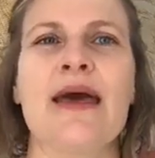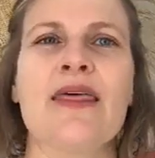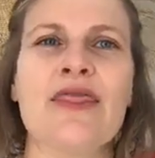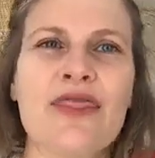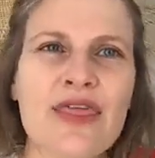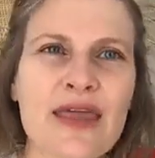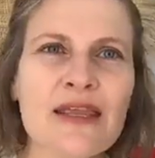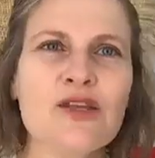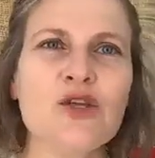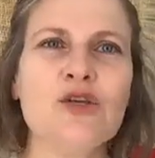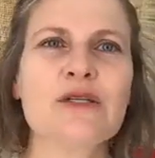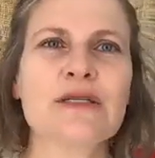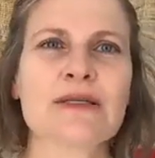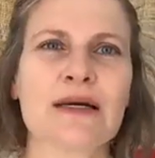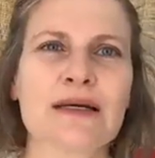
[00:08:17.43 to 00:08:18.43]
then
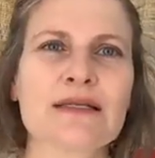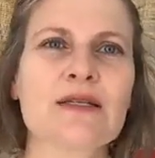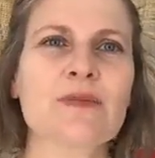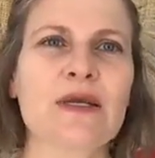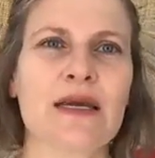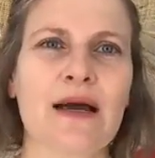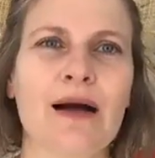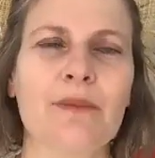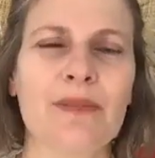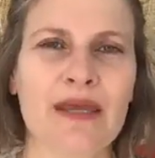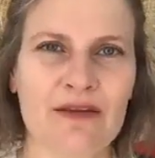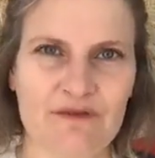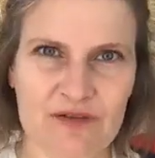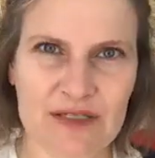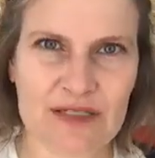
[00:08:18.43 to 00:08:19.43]
you start to become
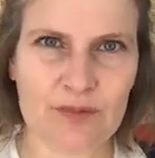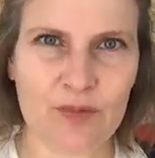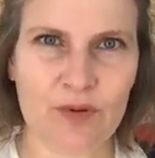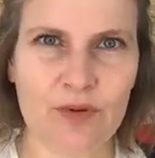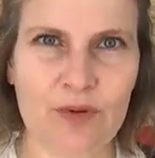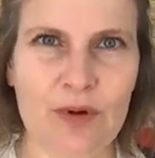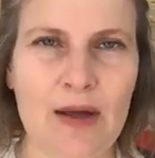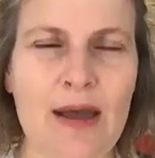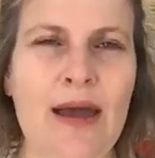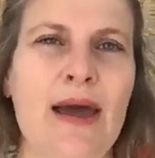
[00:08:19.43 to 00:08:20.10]
invisible.